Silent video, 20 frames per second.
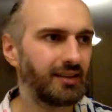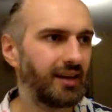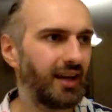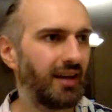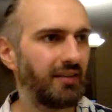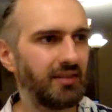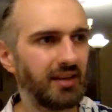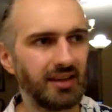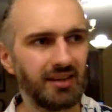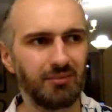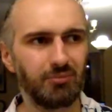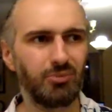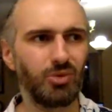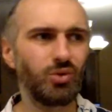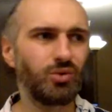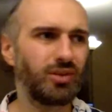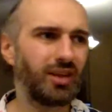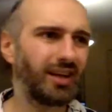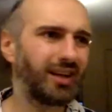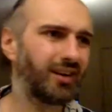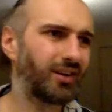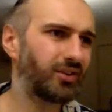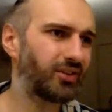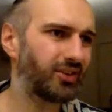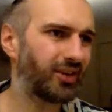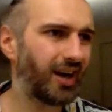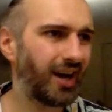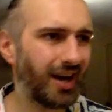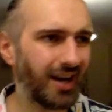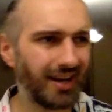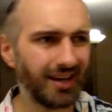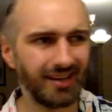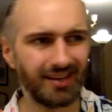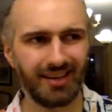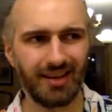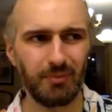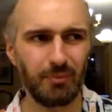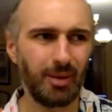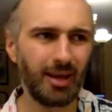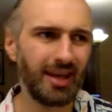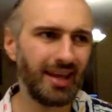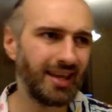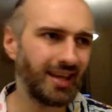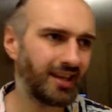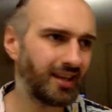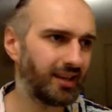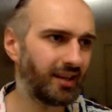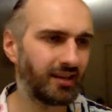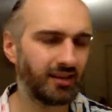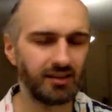having musical rights and paying,